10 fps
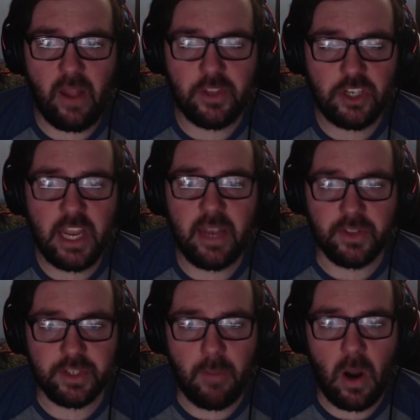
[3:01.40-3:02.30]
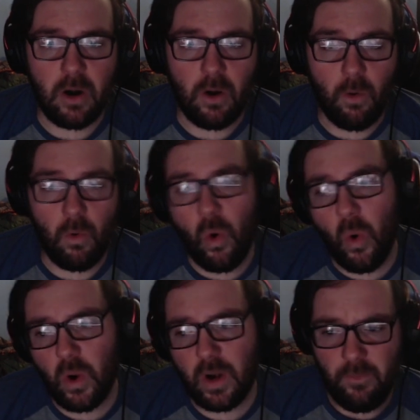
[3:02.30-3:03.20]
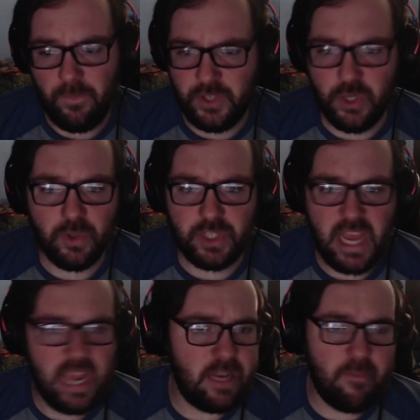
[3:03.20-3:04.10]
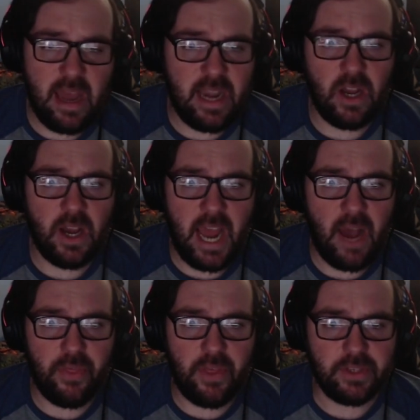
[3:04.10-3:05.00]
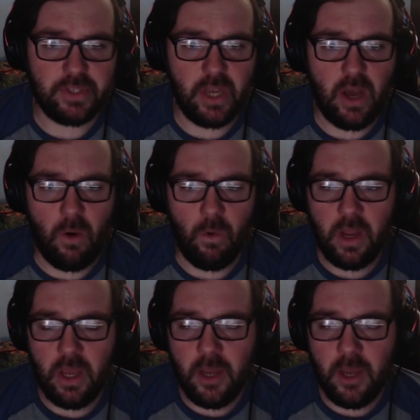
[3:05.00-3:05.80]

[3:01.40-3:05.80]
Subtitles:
the channel tomorrow or Tuesday, depending on how things go.